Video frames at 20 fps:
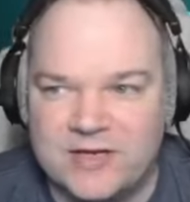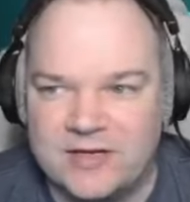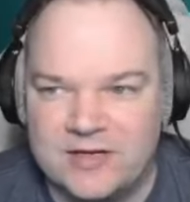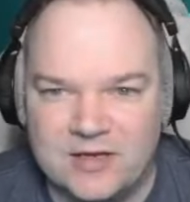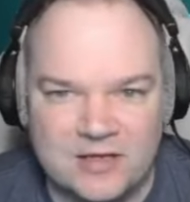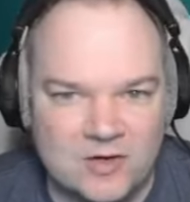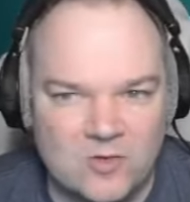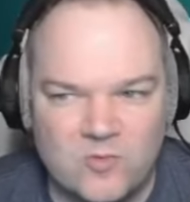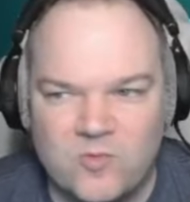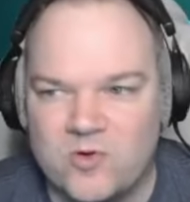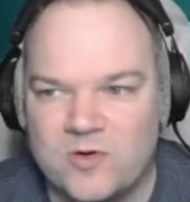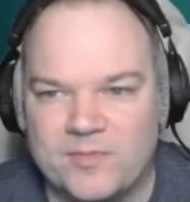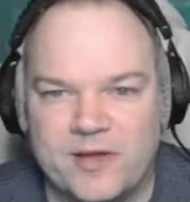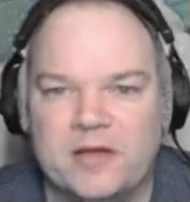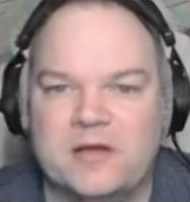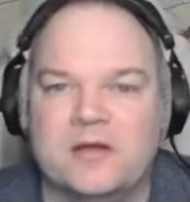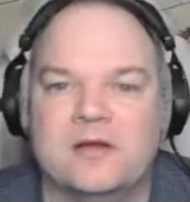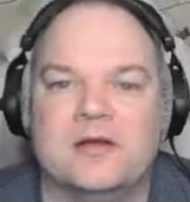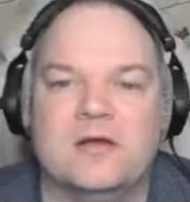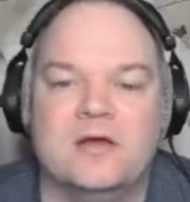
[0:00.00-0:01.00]
could get a
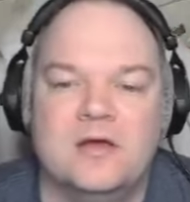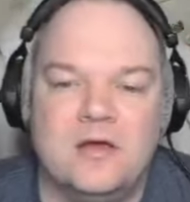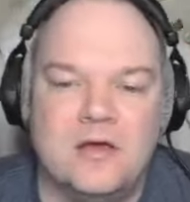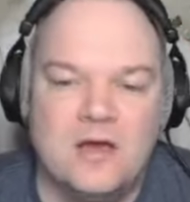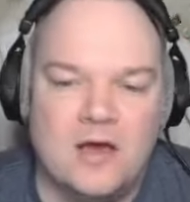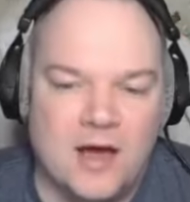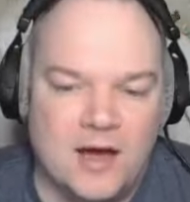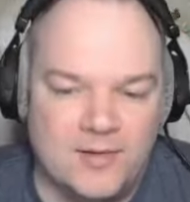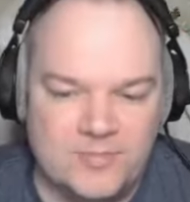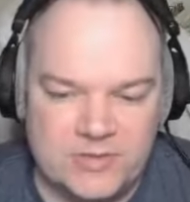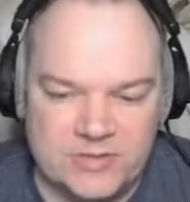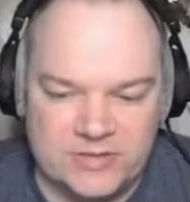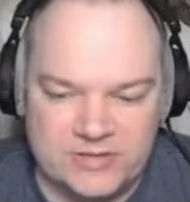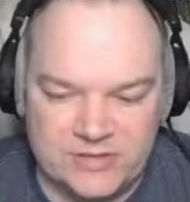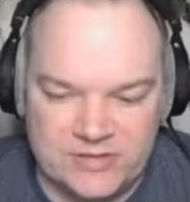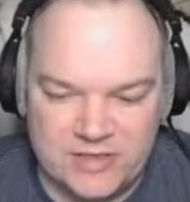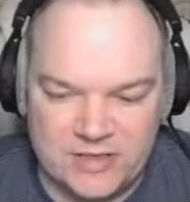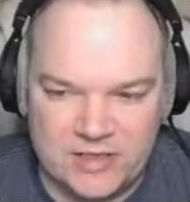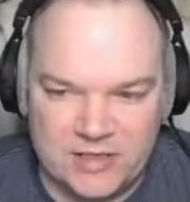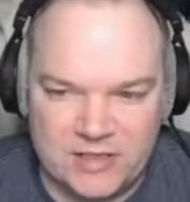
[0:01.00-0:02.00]
Warmaiden. I'm
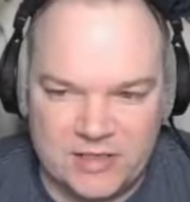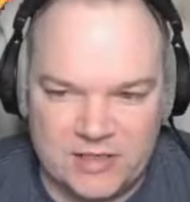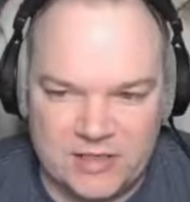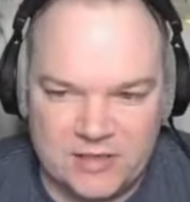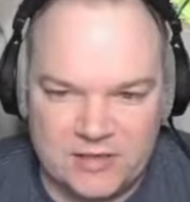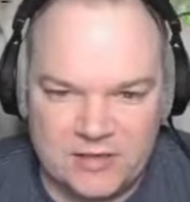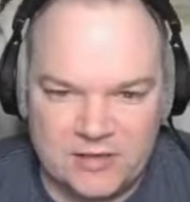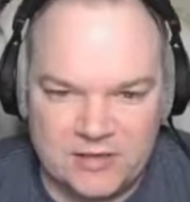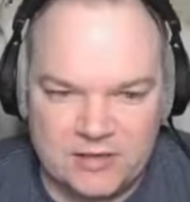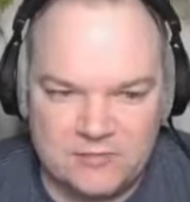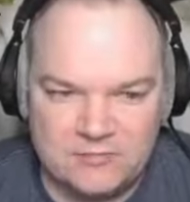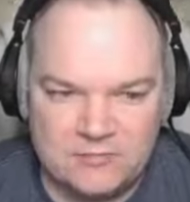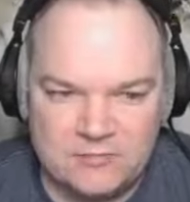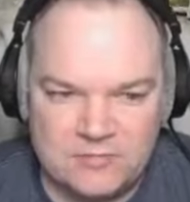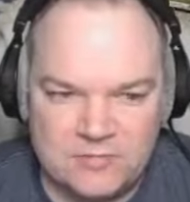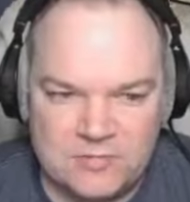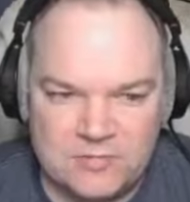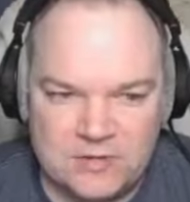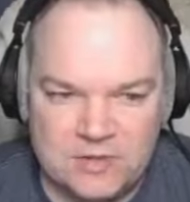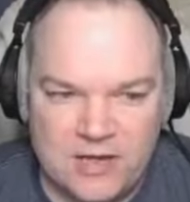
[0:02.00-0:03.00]
just uh,
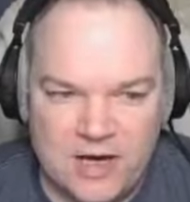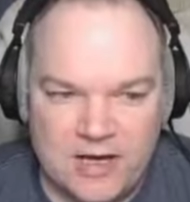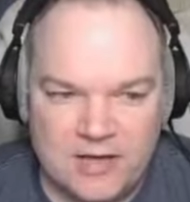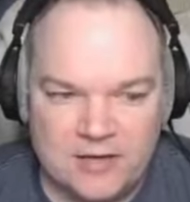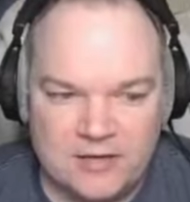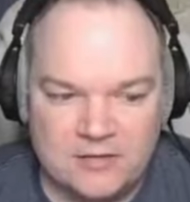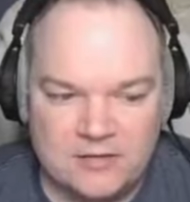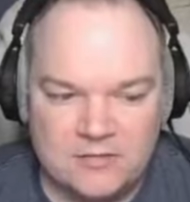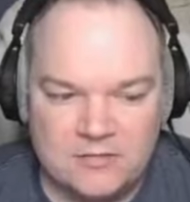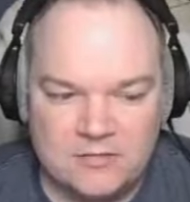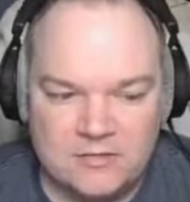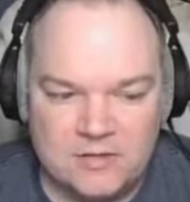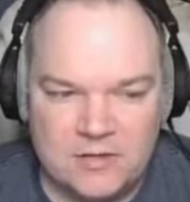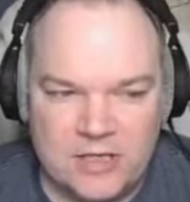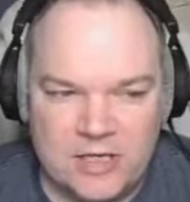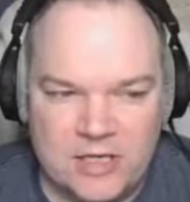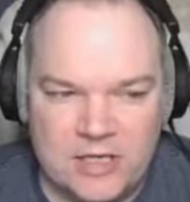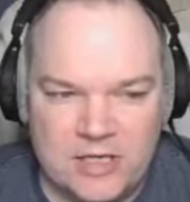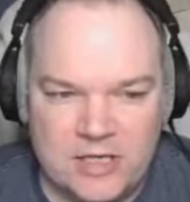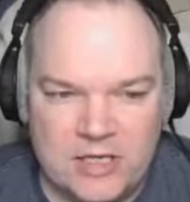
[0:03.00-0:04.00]
not
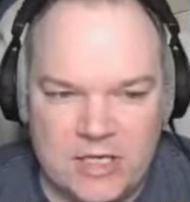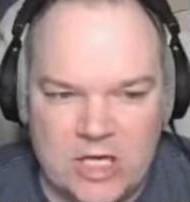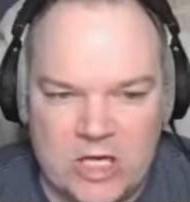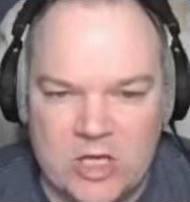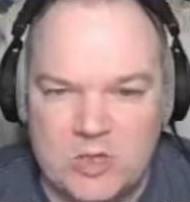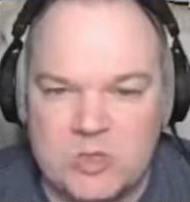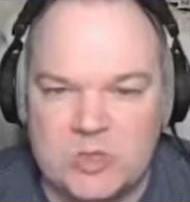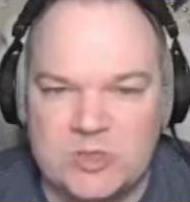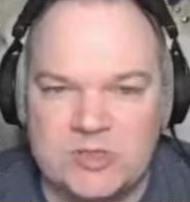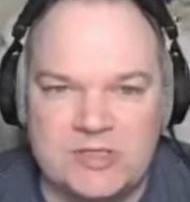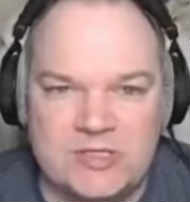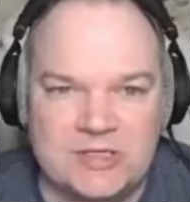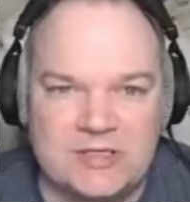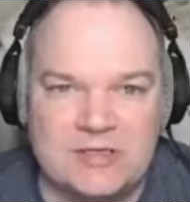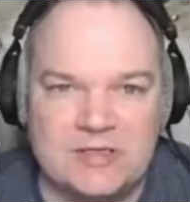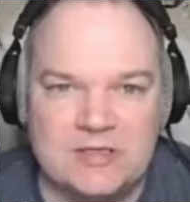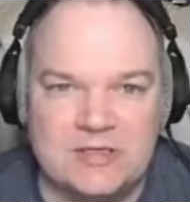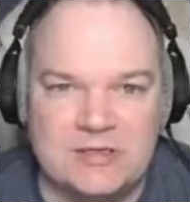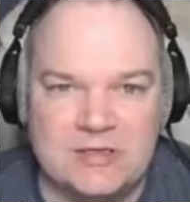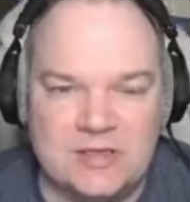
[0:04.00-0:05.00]
interested
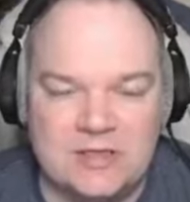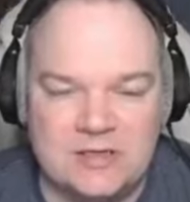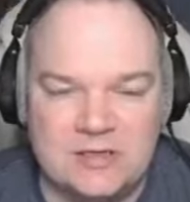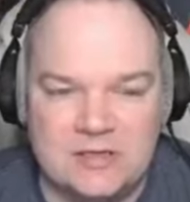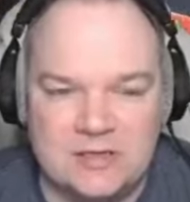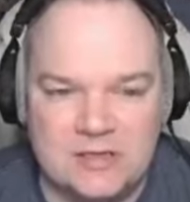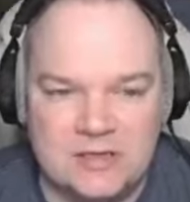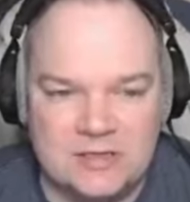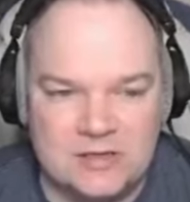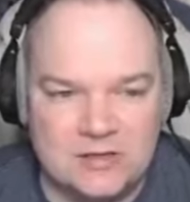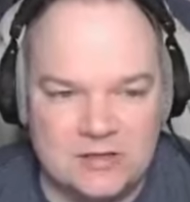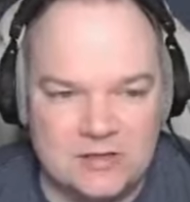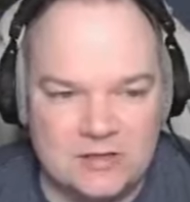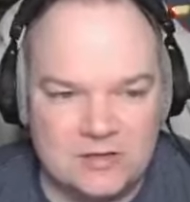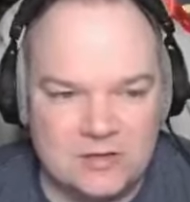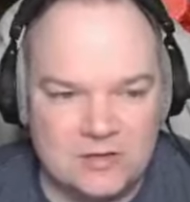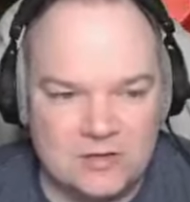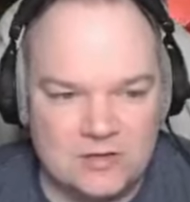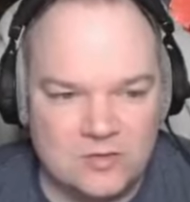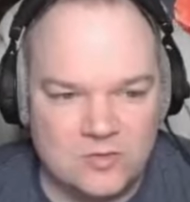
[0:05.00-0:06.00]
in in in in,
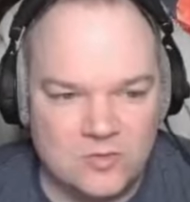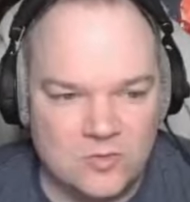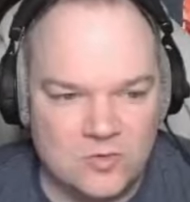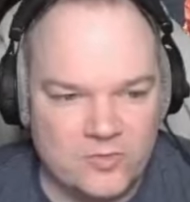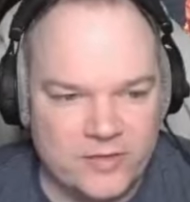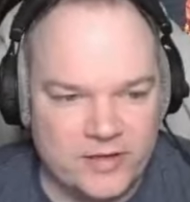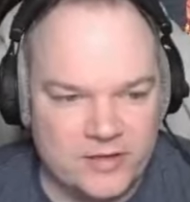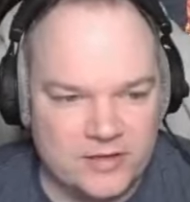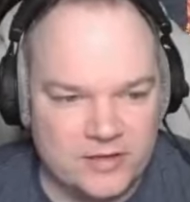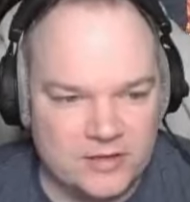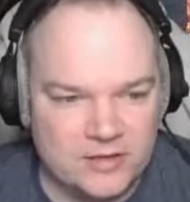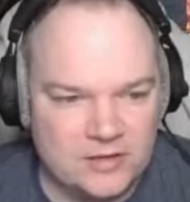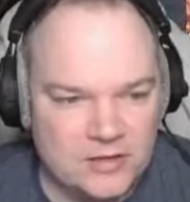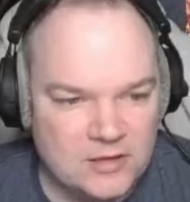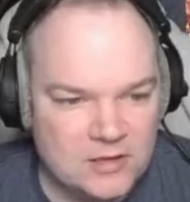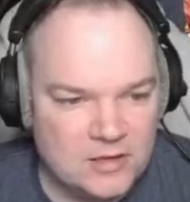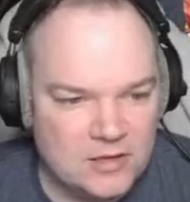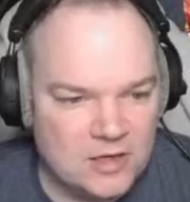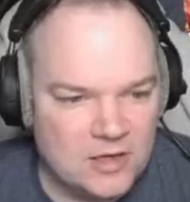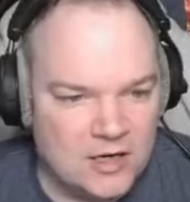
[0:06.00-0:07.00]
in a Warmaiden.
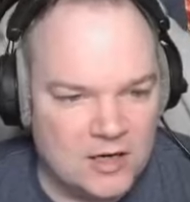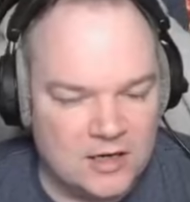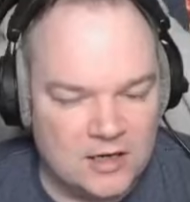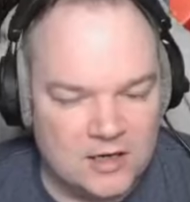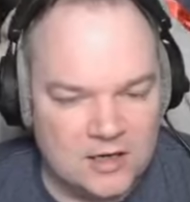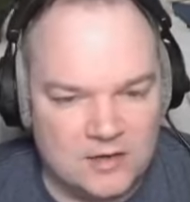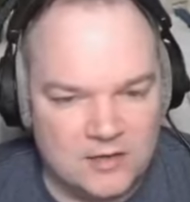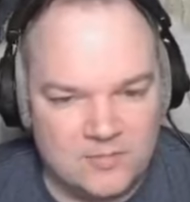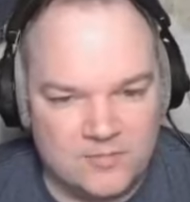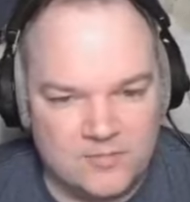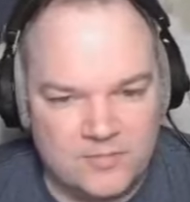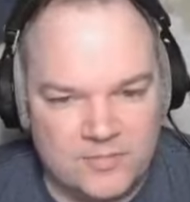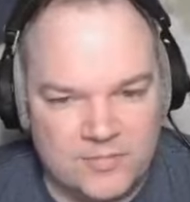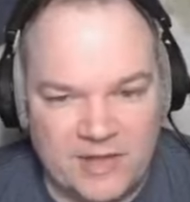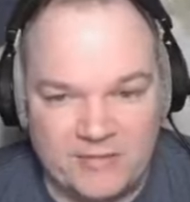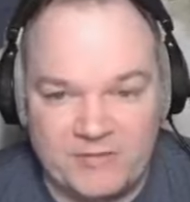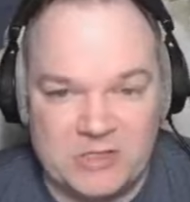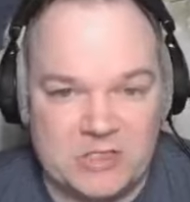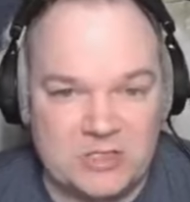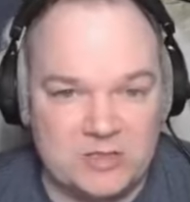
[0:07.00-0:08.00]
Um,
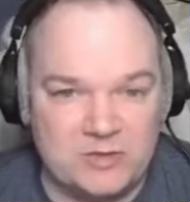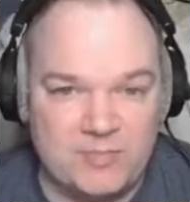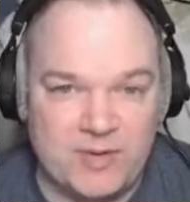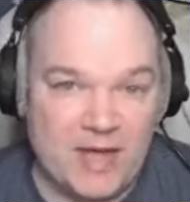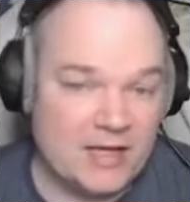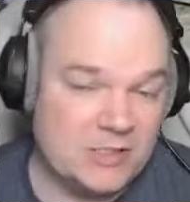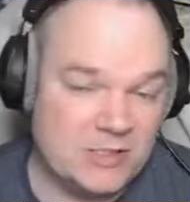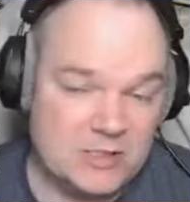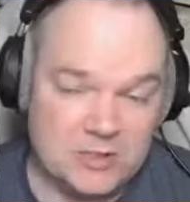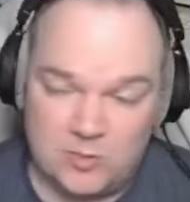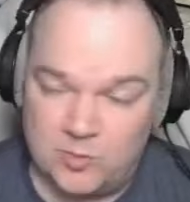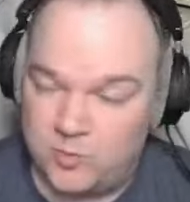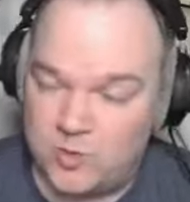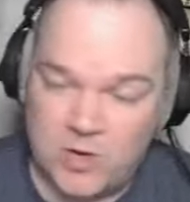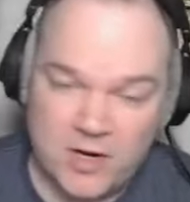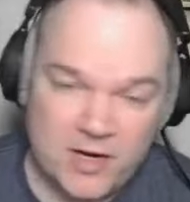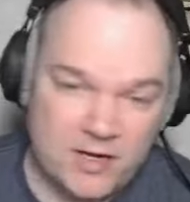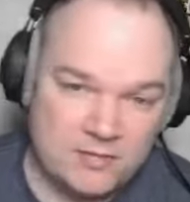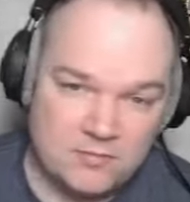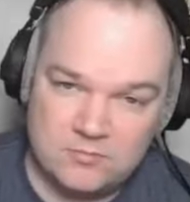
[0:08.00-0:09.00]
not that she's bad, she's
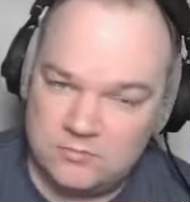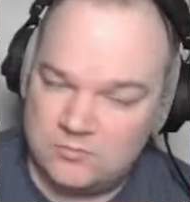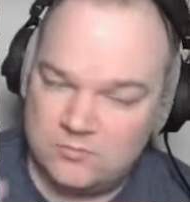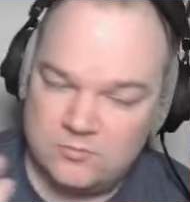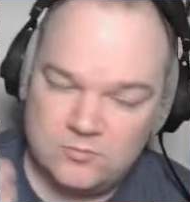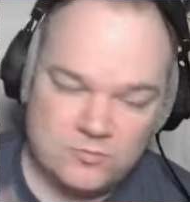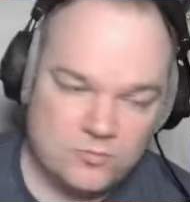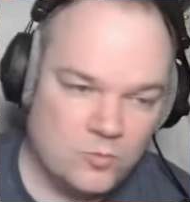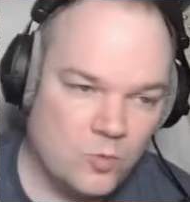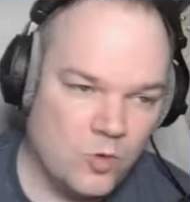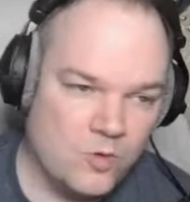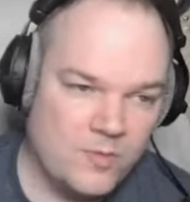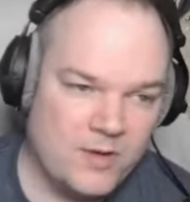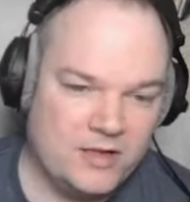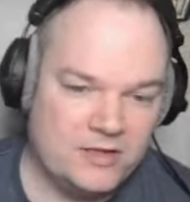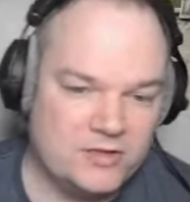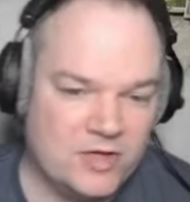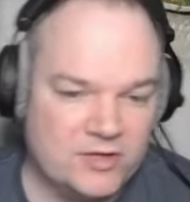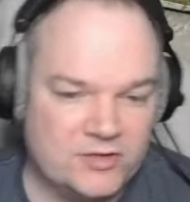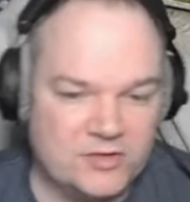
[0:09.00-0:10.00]
great.
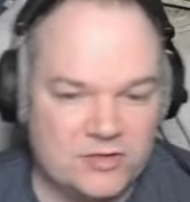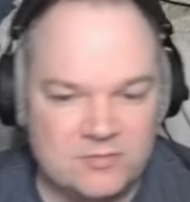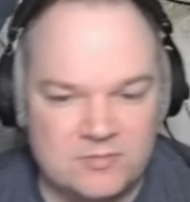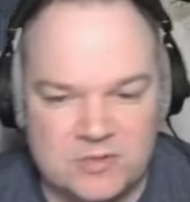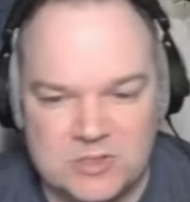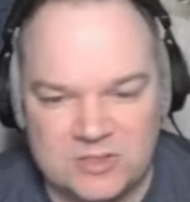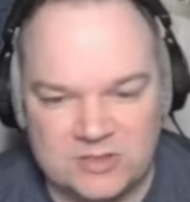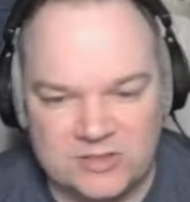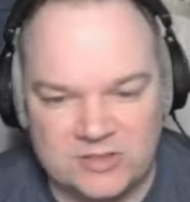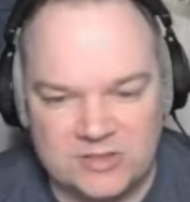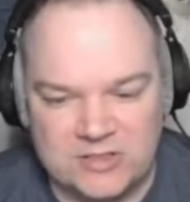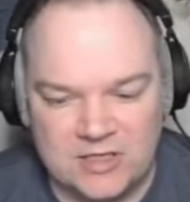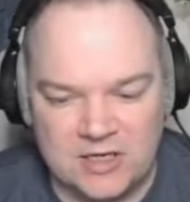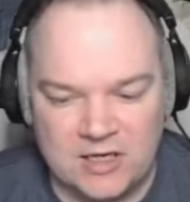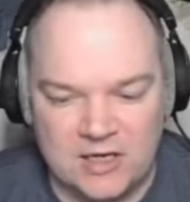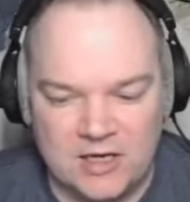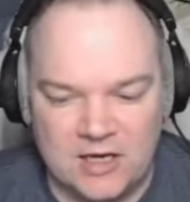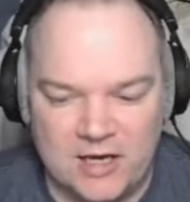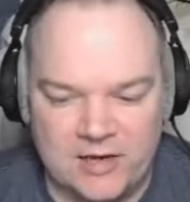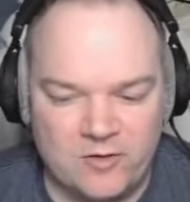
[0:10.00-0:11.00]
Warmaiden's awesome. Just
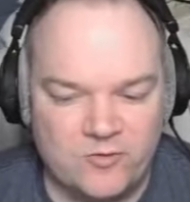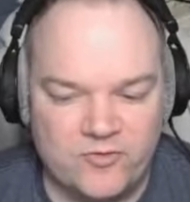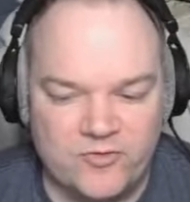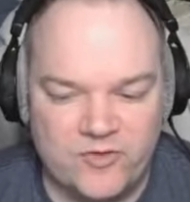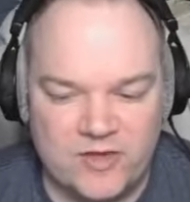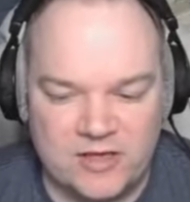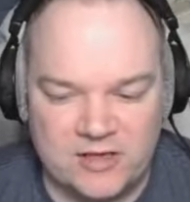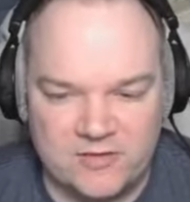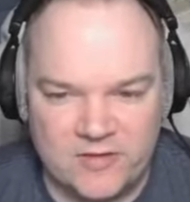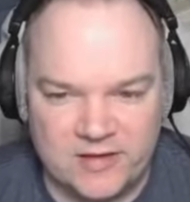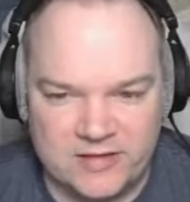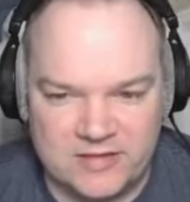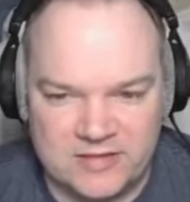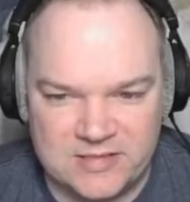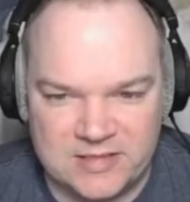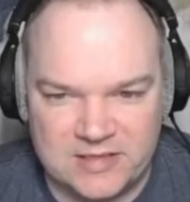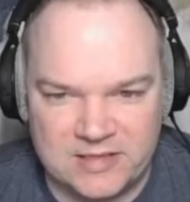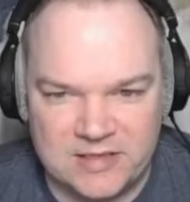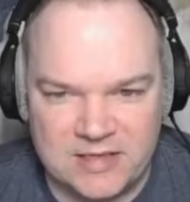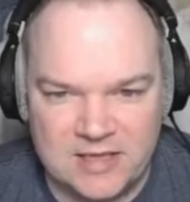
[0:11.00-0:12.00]
uh, I don't think that
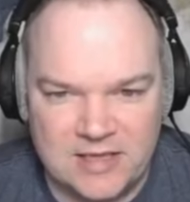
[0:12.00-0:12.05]
uh,